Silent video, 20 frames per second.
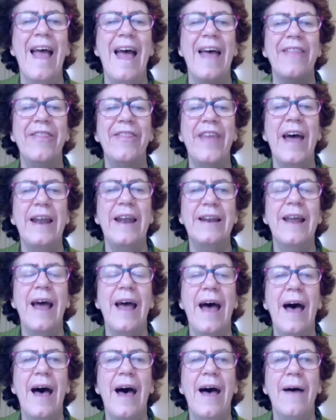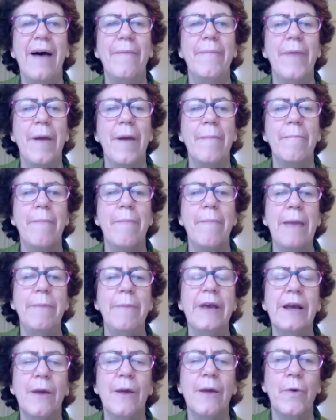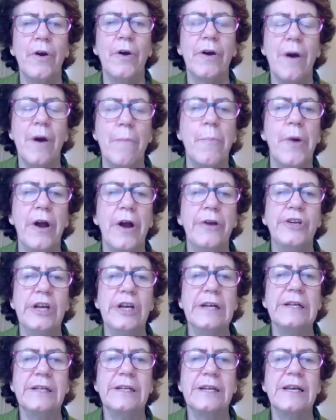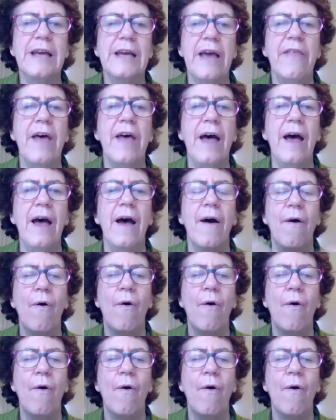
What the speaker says: that maybe can work on projects together,